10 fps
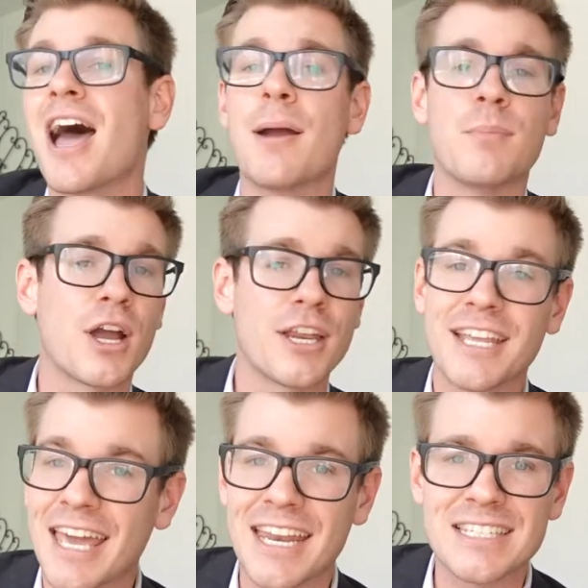I'm not going
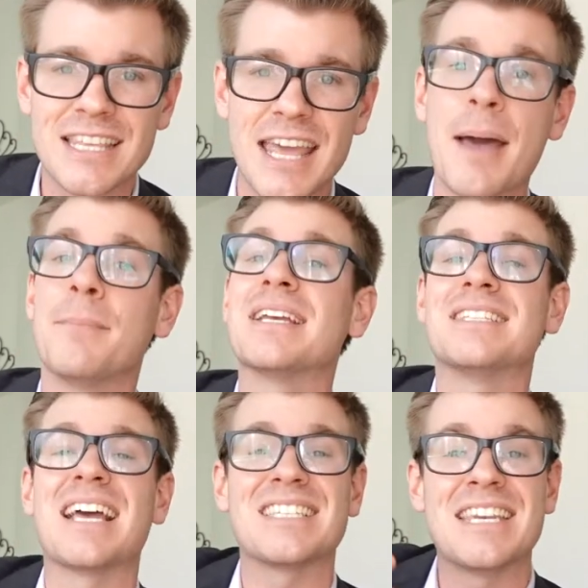to get into that because
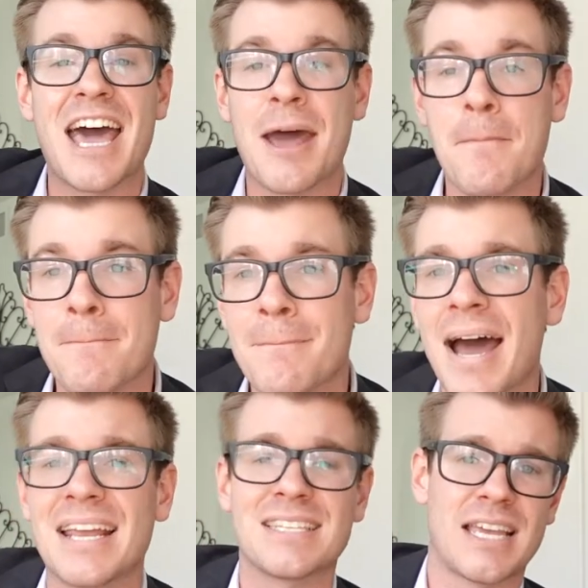that's not
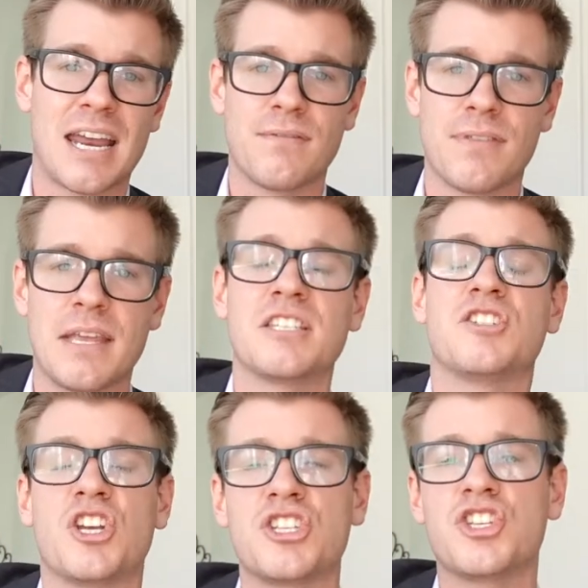my side of things.
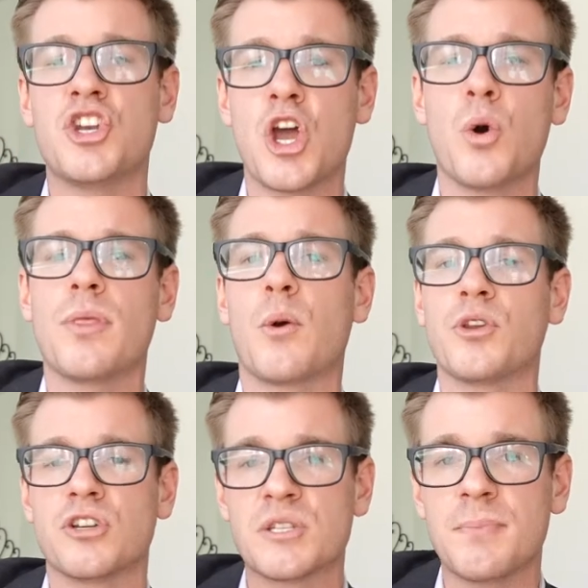Just know that
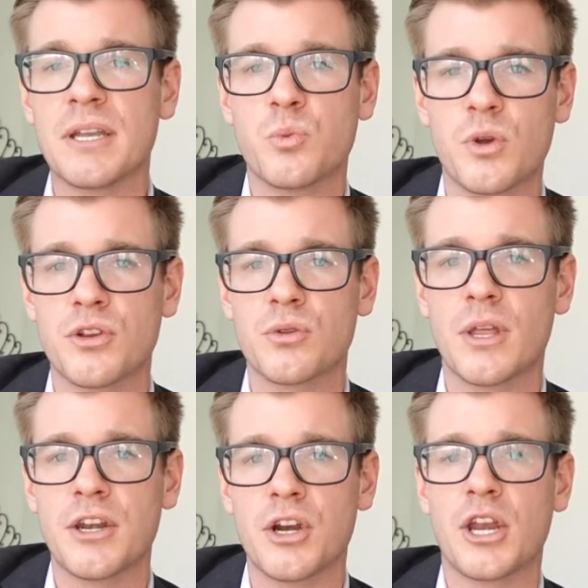when you're speaking with your
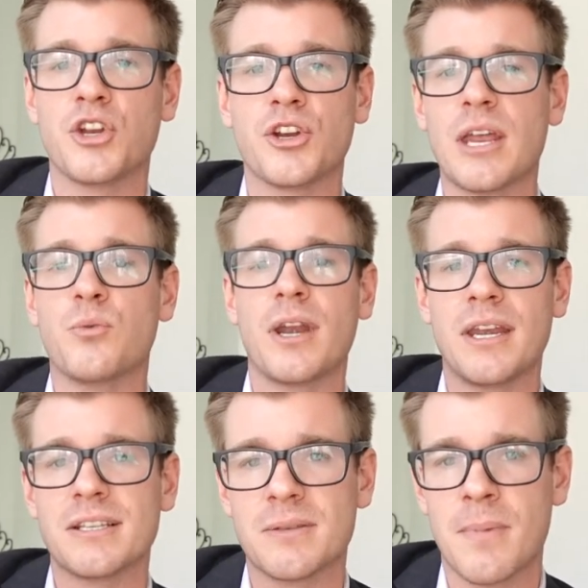lender and you're getting
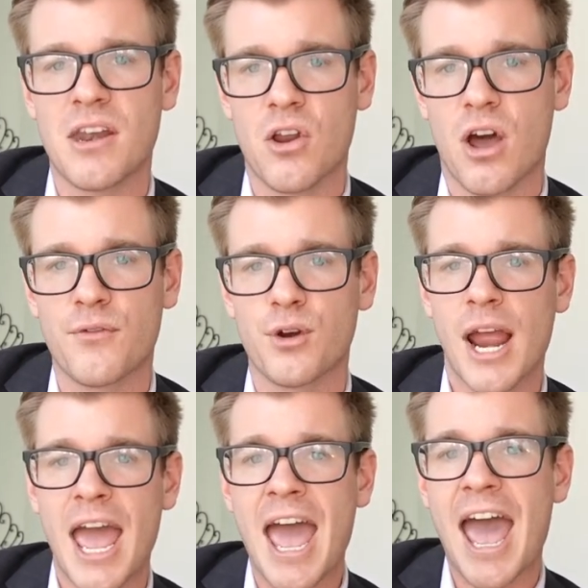ready to submit an
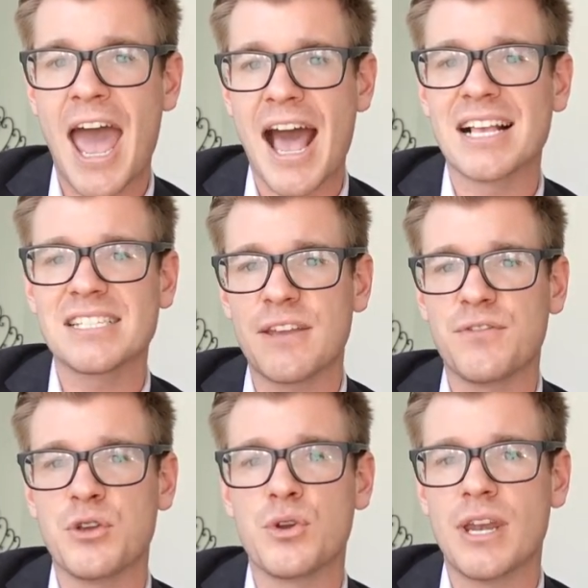offer, ask
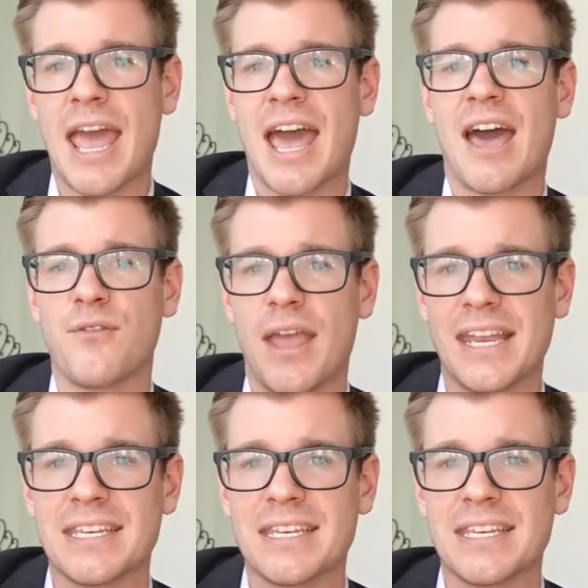if you can have a